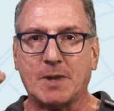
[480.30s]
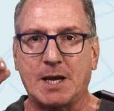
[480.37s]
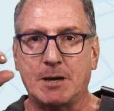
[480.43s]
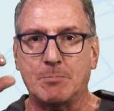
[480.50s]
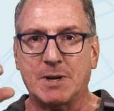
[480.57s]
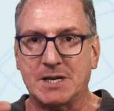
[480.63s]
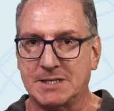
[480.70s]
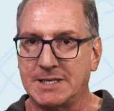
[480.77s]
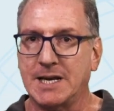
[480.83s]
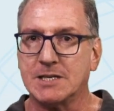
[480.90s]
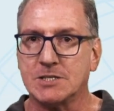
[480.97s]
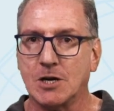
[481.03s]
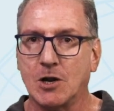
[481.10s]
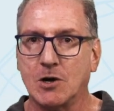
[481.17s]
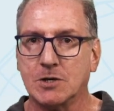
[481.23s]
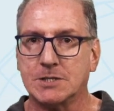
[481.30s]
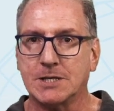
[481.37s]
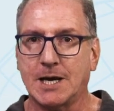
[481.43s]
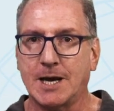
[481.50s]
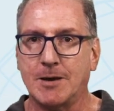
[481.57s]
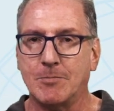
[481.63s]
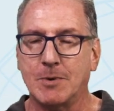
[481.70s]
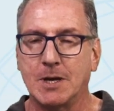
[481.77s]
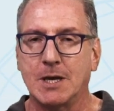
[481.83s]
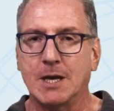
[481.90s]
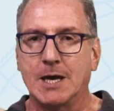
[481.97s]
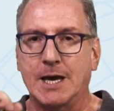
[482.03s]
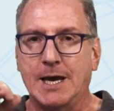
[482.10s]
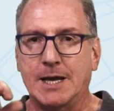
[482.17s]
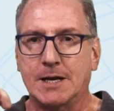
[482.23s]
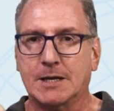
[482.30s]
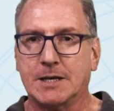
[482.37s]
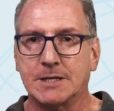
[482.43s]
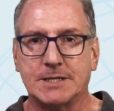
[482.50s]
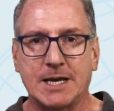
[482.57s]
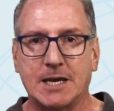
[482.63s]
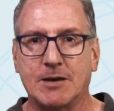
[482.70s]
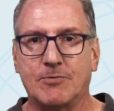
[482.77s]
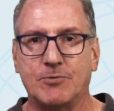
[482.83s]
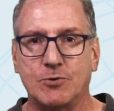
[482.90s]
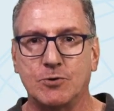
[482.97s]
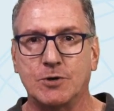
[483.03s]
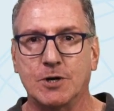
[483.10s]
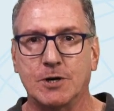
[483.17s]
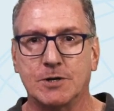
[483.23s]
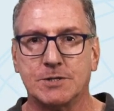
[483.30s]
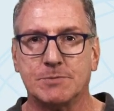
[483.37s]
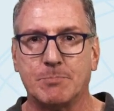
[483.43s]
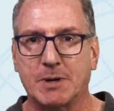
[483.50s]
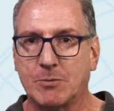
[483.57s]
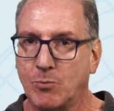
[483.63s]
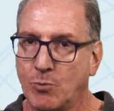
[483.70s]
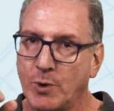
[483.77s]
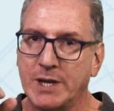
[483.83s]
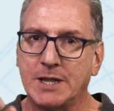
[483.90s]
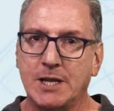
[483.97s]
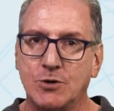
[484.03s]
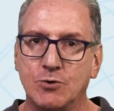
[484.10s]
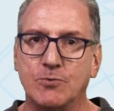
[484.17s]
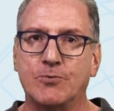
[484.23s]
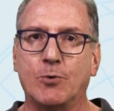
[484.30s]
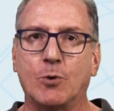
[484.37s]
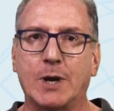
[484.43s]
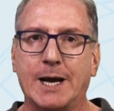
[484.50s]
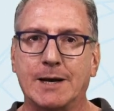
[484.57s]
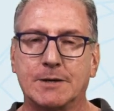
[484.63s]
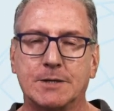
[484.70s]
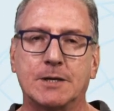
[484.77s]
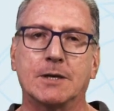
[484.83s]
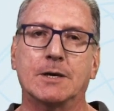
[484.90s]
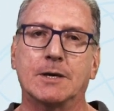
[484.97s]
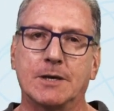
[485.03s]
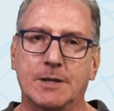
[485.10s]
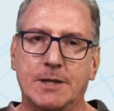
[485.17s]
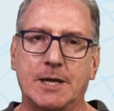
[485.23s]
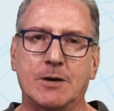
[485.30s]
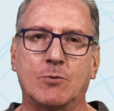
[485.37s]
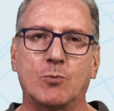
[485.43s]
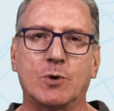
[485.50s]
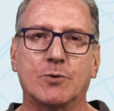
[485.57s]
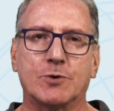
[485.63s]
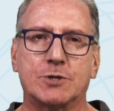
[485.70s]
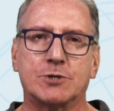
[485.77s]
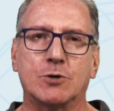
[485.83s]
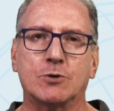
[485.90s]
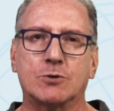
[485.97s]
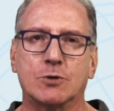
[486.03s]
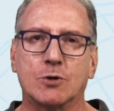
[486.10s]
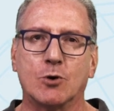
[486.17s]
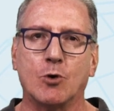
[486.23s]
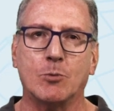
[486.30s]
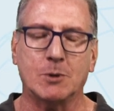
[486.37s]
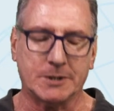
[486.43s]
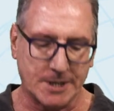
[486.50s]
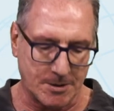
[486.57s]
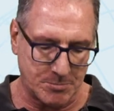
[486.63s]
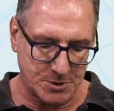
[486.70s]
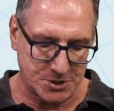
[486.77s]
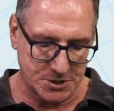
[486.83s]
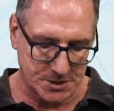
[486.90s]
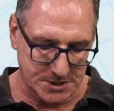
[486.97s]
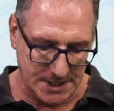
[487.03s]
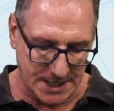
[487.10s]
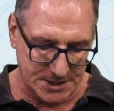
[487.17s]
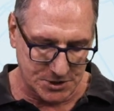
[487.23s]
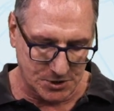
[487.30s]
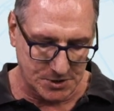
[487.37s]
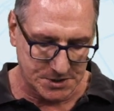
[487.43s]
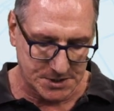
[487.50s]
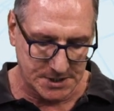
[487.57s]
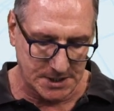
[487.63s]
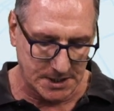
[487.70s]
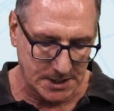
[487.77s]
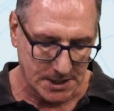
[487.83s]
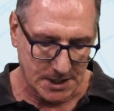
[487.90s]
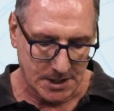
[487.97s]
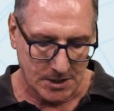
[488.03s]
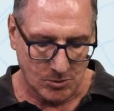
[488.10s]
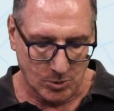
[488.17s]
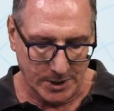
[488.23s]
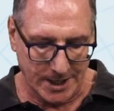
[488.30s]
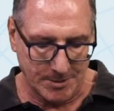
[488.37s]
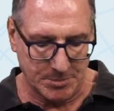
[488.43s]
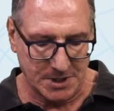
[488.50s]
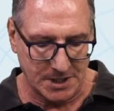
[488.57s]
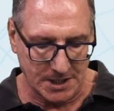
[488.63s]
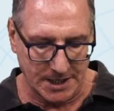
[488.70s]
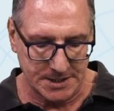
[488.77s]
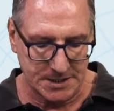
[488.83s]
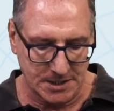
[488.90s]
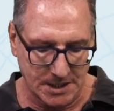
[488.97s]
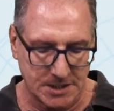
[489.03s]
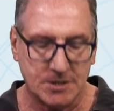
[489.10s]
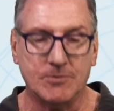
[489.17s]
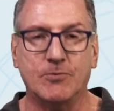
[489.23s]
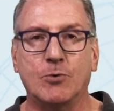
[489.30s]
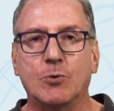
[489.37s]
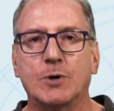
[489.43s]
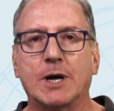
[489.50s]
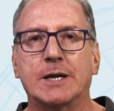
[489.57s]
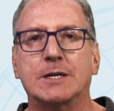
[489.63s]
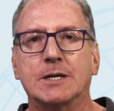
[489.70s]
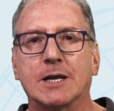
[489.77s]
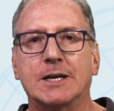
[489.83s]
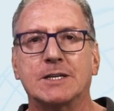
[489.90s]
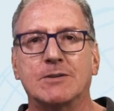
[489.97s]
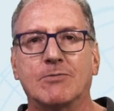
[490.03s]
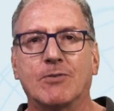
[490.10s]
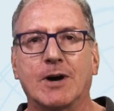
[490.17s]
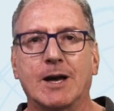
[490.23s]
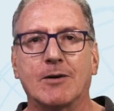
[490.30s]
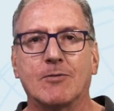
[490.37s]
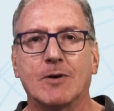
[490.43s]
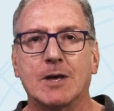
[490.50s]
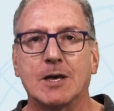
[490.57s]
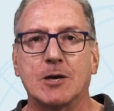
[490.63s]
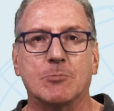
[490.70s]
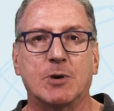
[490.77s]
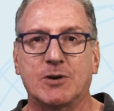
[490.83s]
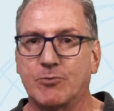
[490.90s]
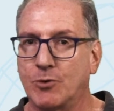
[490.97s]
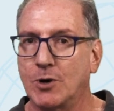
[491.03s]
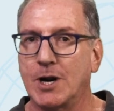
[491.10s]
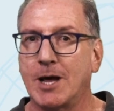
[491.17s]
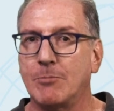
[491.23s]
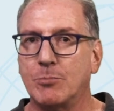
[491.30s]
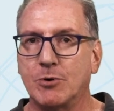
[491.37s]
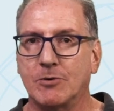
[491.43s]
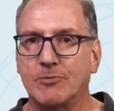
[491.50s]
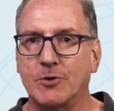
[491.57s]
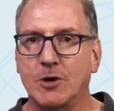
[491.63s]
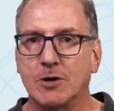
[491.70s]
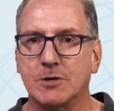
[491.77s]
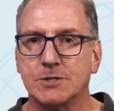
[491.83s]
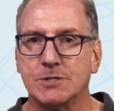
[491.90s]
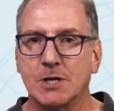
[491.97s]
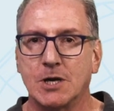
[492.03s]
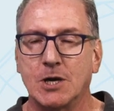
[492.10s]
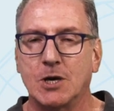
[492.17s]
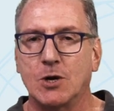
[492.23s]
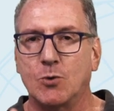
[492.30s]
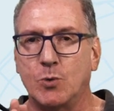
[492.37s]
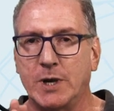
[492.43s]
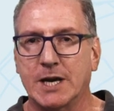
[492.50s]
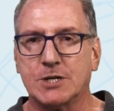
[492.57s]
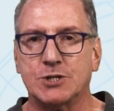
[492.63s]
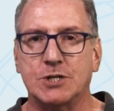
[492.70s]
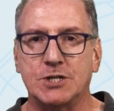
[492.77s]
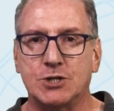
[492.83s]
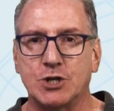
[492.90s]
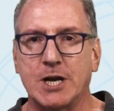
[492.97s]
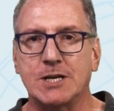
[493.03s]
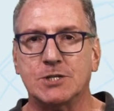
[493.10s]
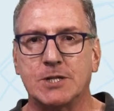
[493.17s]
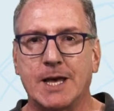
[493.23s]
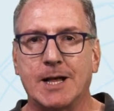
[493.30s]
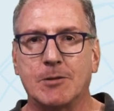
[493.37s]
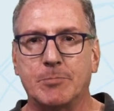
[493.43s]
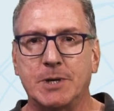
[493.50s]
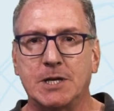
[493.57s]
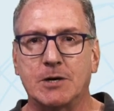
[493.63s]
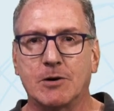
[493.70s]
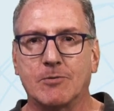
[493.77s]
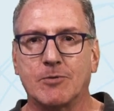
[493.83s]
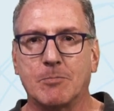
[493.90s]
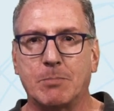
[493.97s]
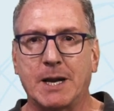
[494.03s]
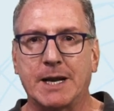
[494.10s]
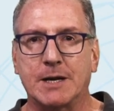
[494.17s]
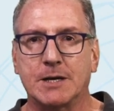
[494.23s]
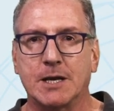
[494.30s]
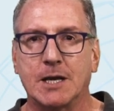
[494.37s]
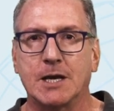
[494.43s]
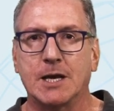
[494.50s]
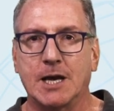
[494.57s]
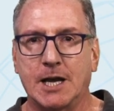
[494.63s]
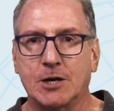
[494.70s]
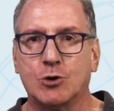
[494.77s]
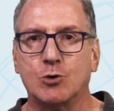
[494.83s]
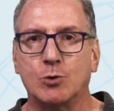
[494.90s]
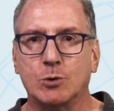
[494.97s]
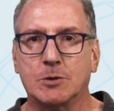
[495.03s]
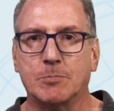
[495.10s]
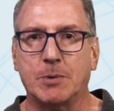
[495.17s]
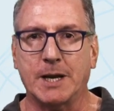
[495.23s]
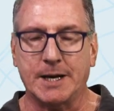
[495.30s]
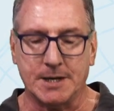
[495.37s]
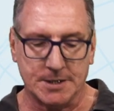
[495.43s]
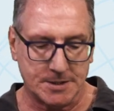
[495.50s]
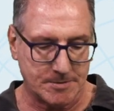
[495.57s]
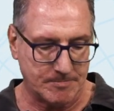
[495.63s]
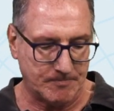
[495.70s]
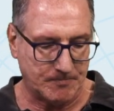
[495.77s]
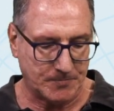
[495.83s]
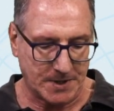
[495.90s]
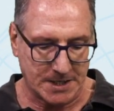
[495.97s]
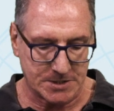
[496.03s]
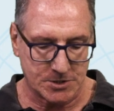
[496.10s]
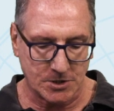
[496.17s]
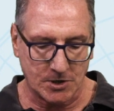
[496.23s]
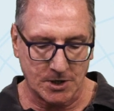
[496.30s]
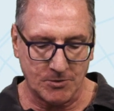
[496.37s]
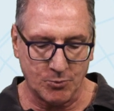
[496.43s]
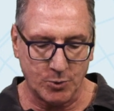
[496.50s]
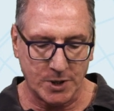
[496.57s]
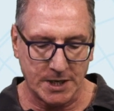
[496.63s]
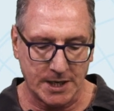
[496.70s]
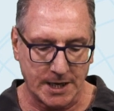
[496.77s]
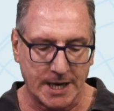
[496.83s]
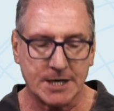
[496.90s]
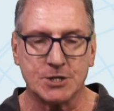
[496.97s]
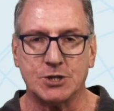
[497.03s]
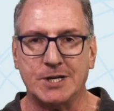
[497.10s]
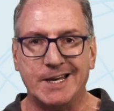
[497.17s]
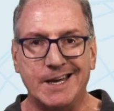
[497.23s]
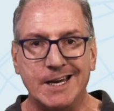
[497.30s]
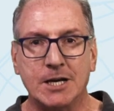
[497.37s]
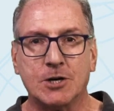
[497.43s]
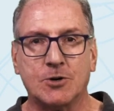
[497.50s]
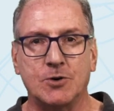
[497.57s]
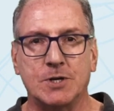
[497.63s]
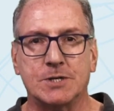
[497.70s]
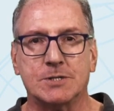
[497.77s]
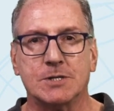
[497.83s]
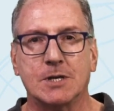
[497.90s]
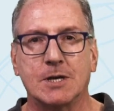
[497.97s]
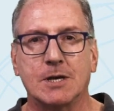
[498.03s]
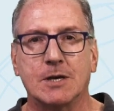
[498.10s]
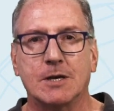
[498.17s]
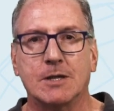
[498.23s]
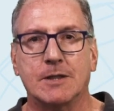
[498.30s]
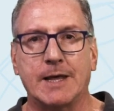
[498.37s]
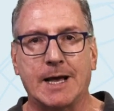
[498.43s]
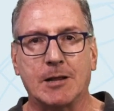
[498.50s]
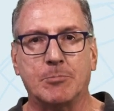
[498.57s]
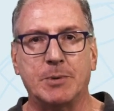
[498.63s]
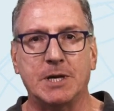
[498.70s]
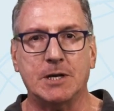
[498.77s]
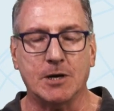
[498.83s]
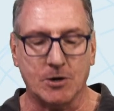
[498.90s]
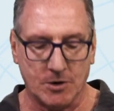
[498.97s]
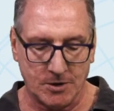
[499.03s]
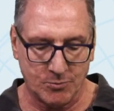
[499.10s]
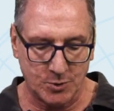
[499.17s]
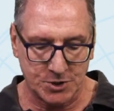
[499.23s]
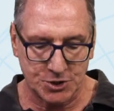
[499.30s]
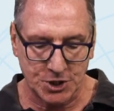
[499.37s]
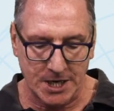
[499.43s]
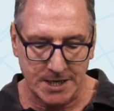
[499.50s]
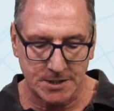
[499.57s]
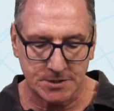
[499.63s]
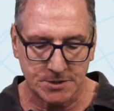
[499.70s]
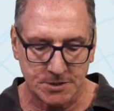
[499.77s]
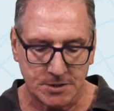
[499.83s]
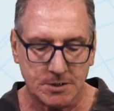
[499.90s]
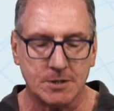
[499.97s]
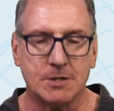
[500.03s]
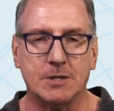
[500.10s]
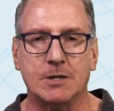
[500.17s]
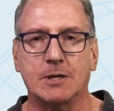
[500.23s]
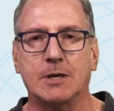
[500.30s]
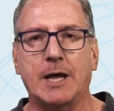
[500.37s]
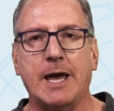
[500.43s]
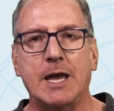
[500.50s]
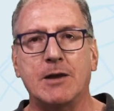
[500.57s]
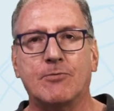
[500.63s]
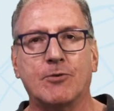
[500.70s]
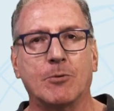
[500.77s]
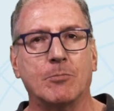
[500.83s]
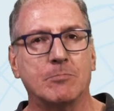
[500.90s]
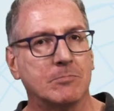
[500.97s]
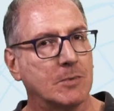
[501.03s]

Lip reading: but it takes a long time, and it can take a few years. But when they do fall out, then we'll return to the normal temperatures, as you can see what happened in 1994, 1995. But for a number of years, we actually changed the albedo of the planet and cooled the planet. And so if we actually increase the albedo, if we change the A from,